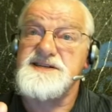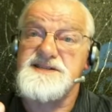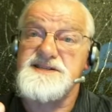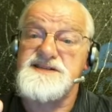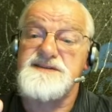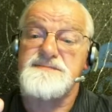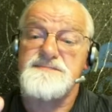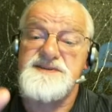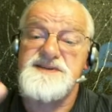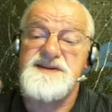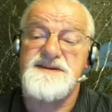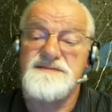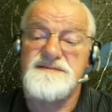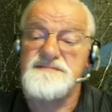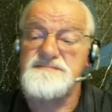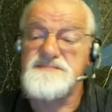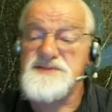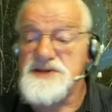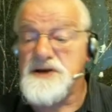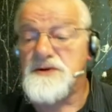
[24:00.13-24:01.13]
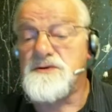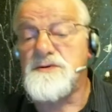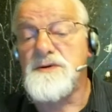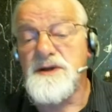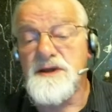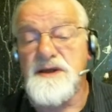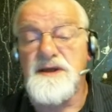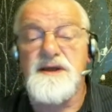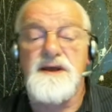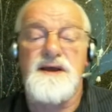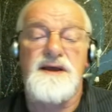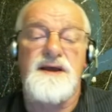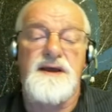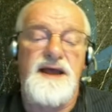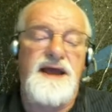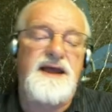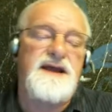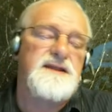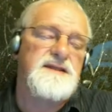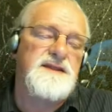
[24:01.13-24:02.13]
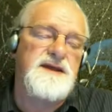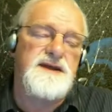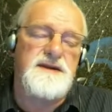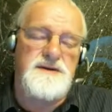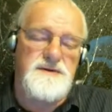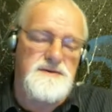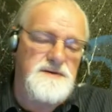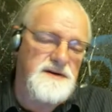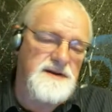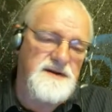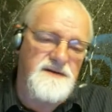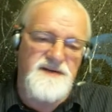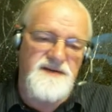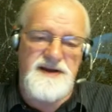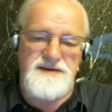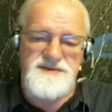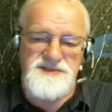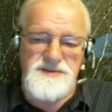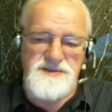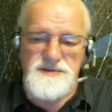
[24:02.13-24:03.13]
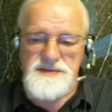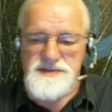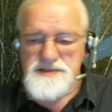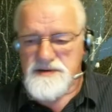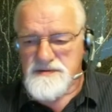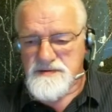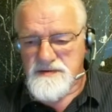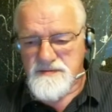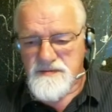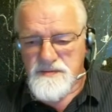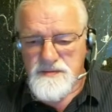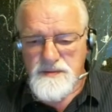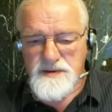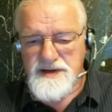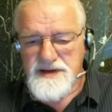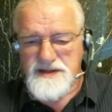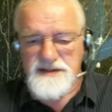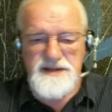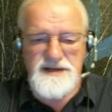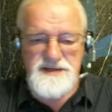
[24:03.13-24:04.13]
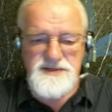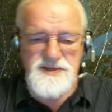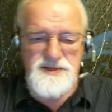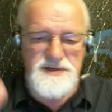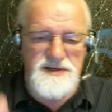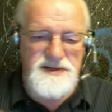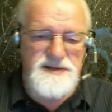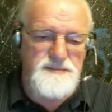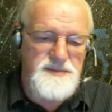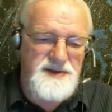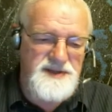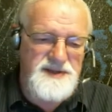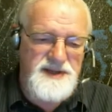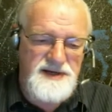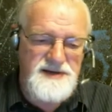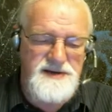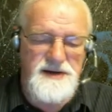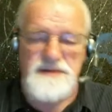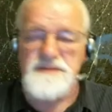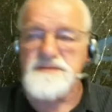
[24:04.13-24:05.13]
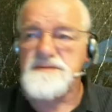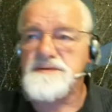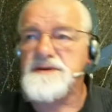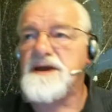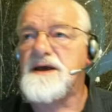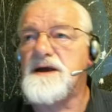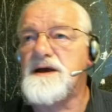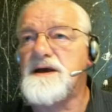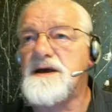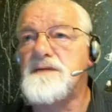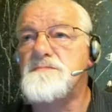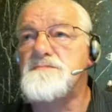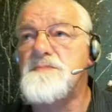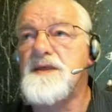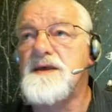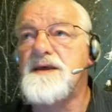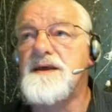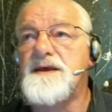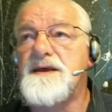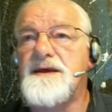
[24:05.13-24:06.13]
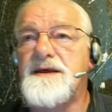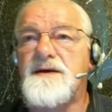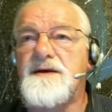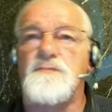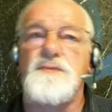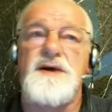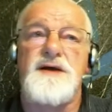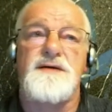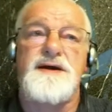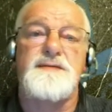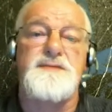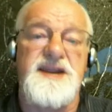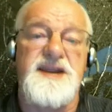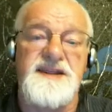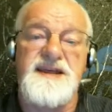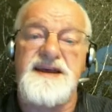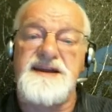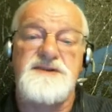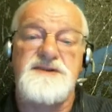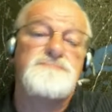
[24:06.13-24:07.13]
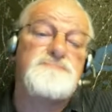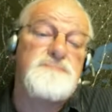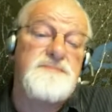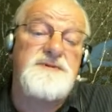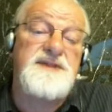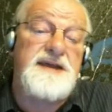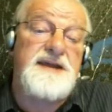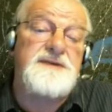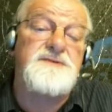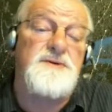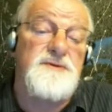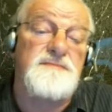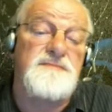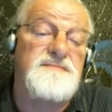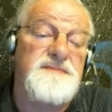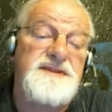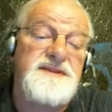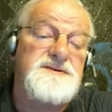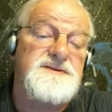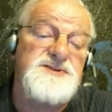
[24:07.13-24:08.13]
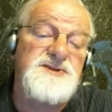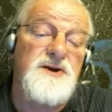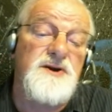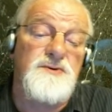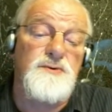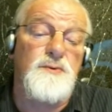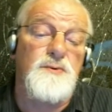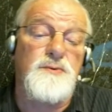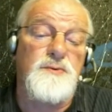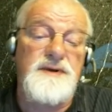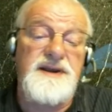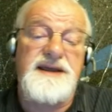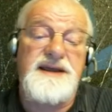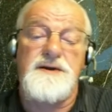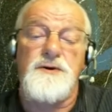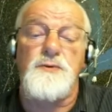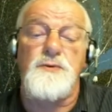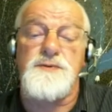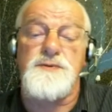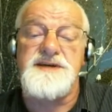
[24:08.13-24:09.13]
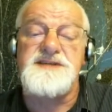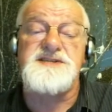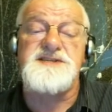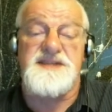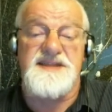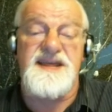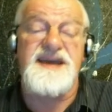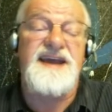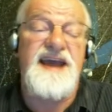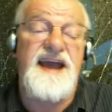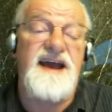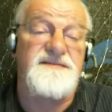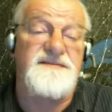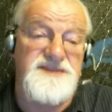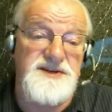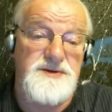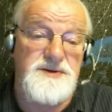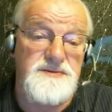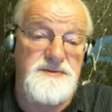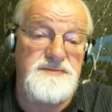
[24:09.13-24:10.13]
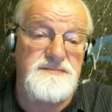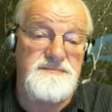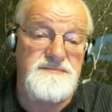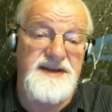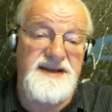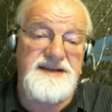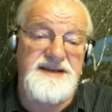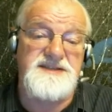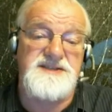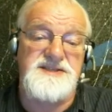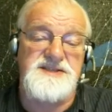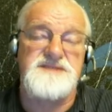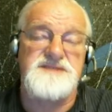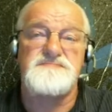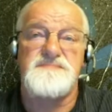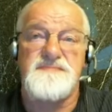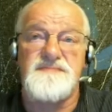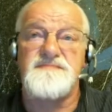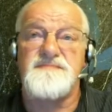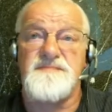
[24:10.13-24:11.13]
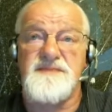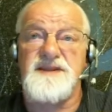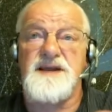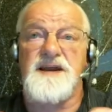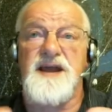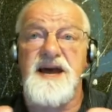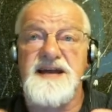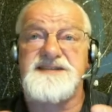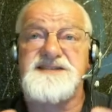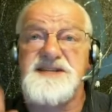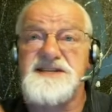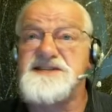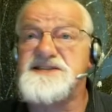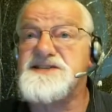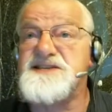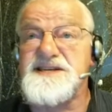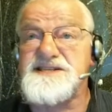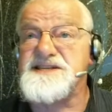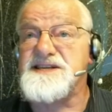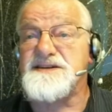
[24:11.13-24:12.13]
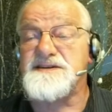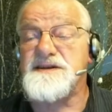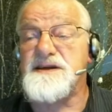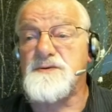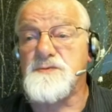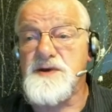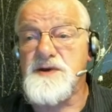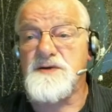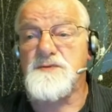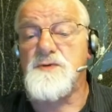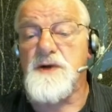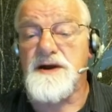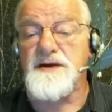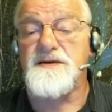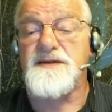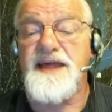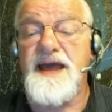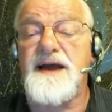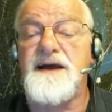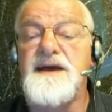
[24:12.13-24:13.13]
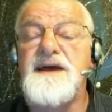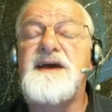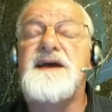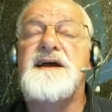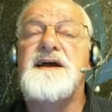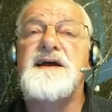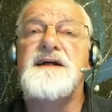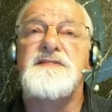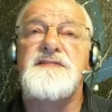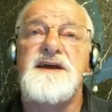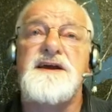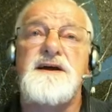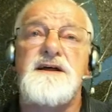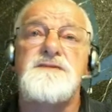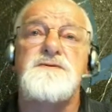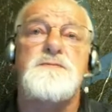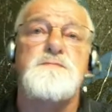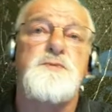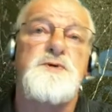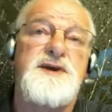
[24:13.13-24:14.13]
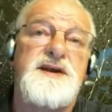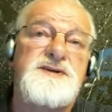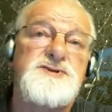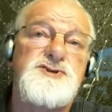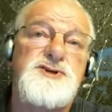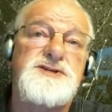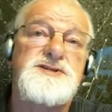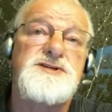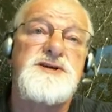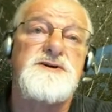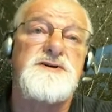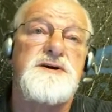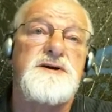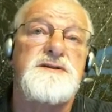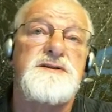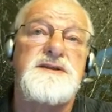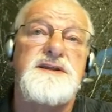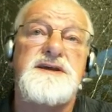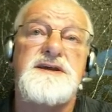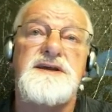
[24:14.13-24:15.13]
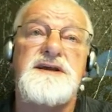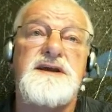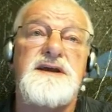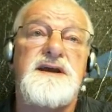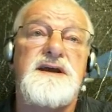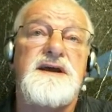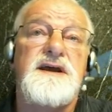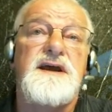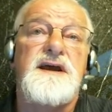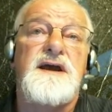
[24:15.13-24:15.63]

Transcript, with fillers: systems. So, and they don't give out source code for it. They should, but they don't. Um, well, I mean, they they don't. There's no legal reason they have to. It's the license doesn't require that. The other branch is called the